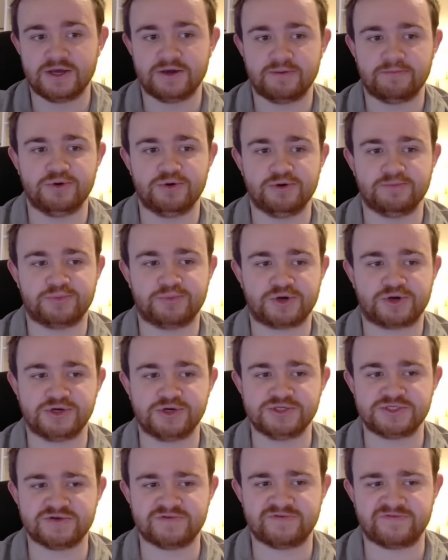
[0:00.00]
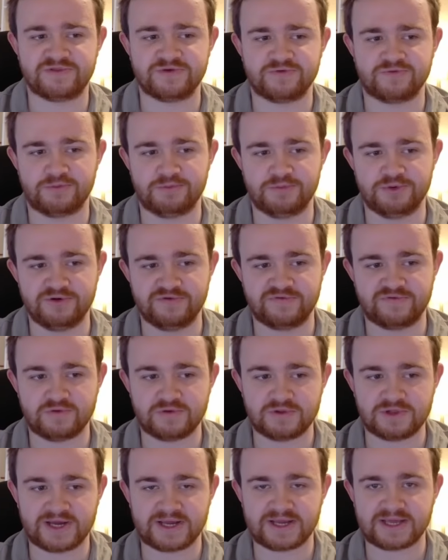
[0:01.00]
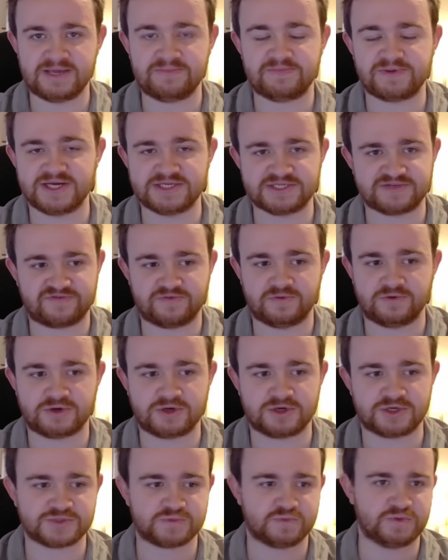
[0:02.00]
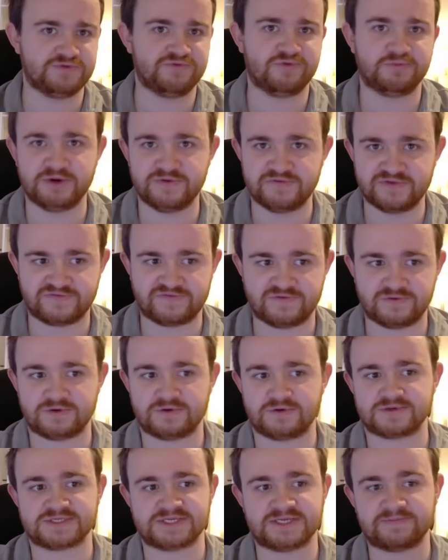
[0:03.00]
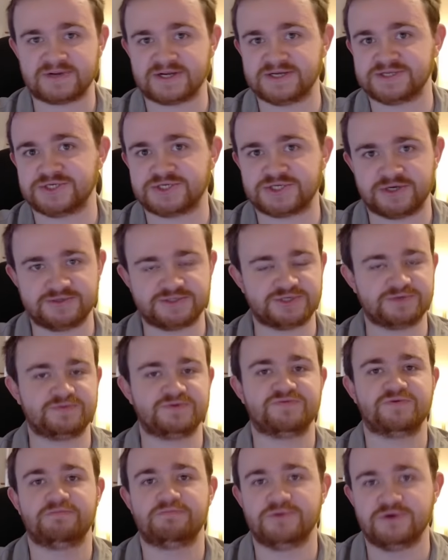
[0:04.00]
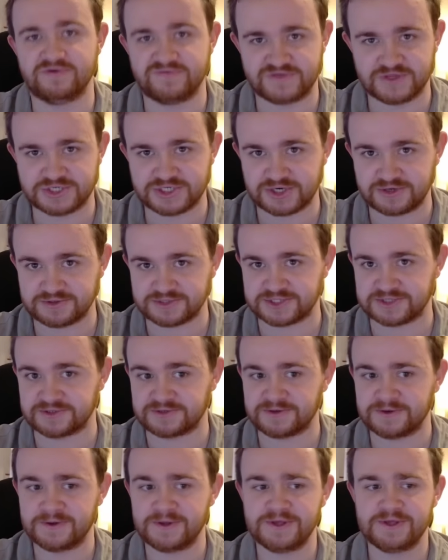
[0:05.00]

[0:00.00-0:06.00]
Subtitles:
but because of the removal, like, he plays a 4-cost, we remove the 4-cost. He plays a Jozu, we remove the Jozu.